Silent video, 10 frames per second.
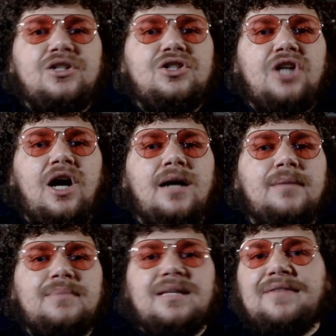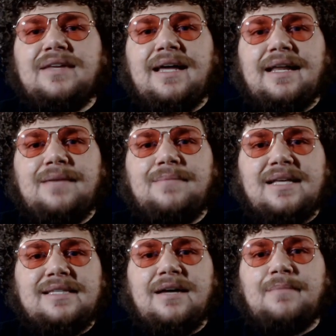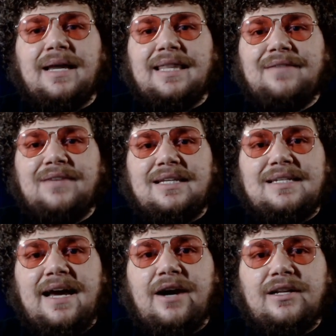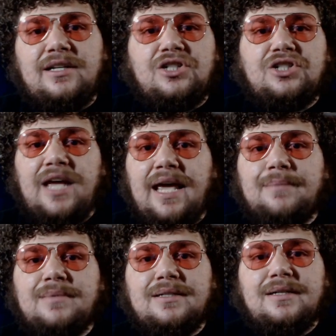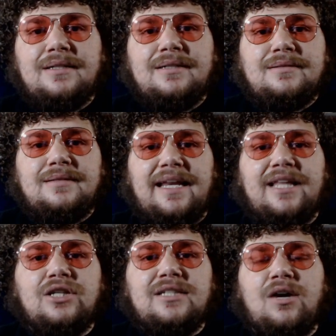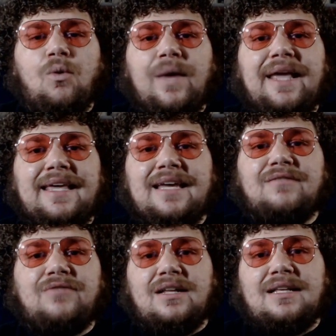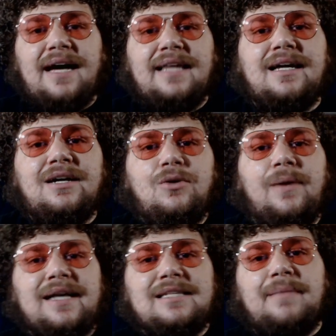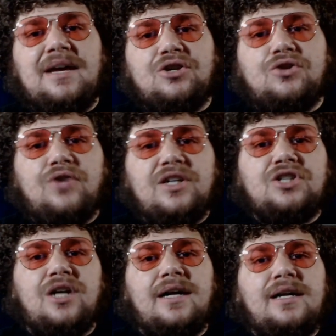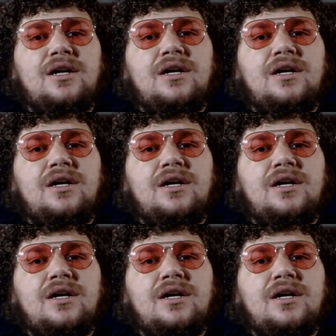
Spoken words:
Chong, believing that he messed up by leaving the town and ashamed that he looks like a weak kid in front of Lila, who he has a major crush on,